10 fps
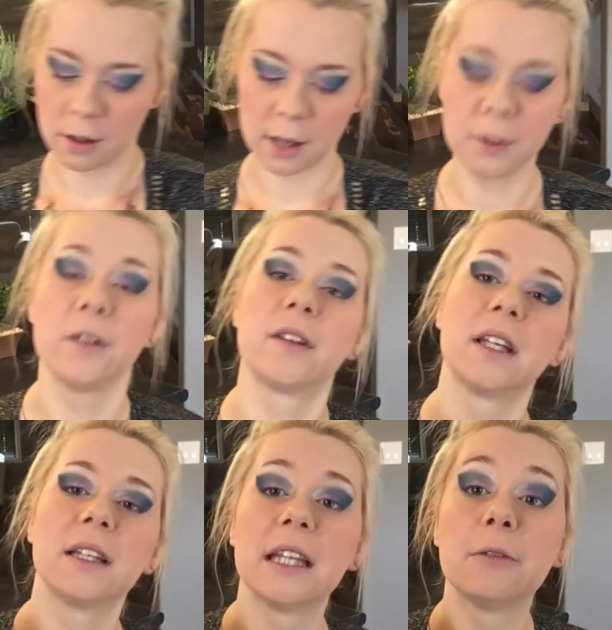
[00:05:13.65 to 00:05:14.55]
I'm
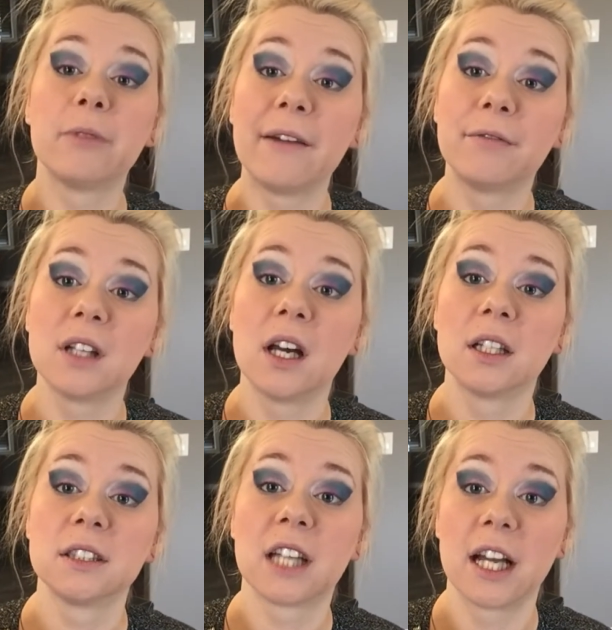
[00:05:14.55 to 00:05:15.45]
using the
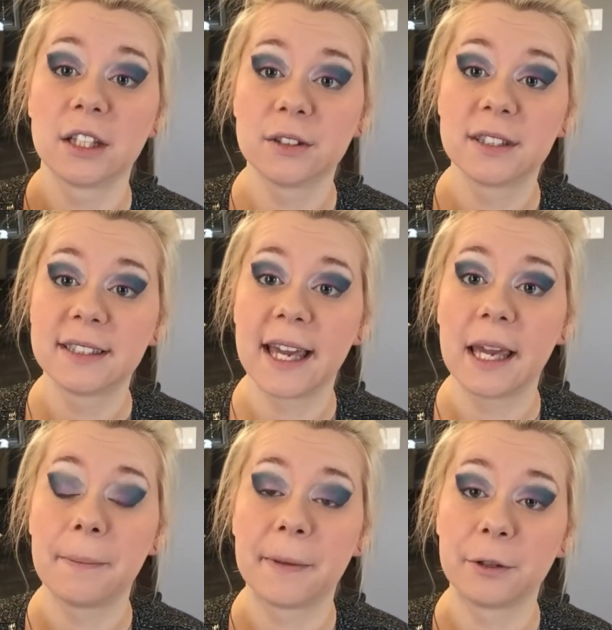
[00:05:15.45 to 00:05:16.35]
Revlon Color
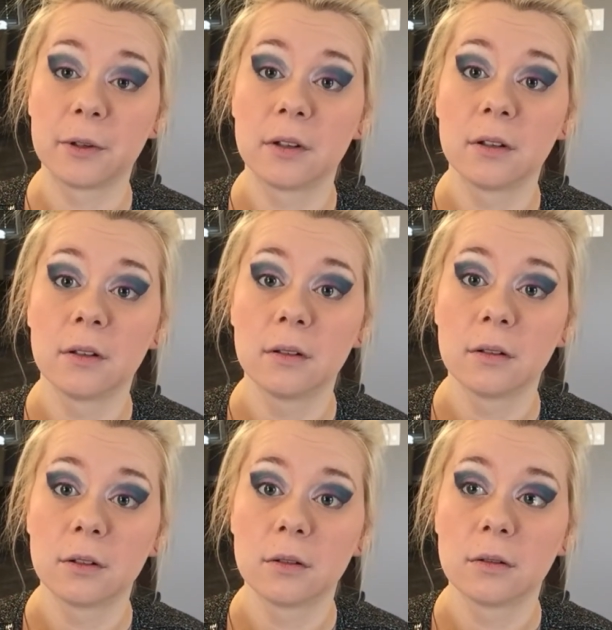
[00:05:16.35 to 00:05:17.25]
Stay Mineral
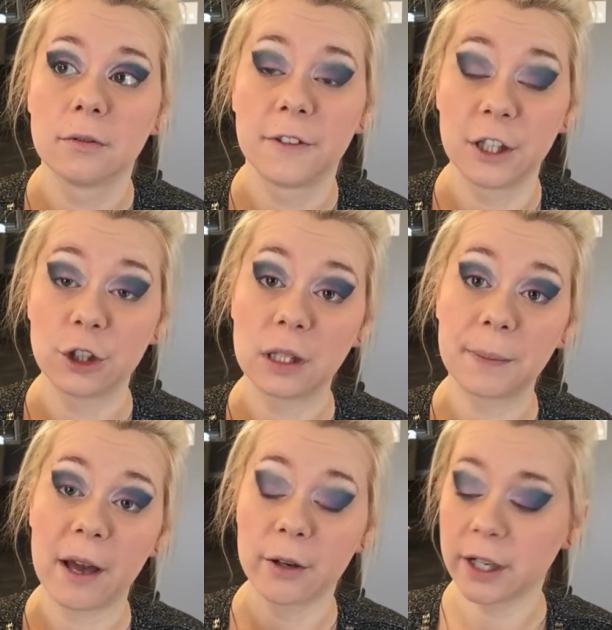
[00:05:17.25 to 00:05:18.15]
Finishing
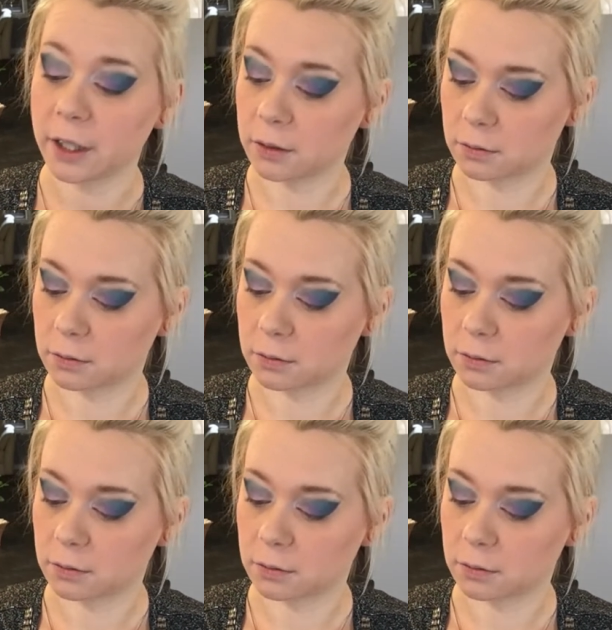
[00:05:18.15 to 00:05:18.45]
Powder.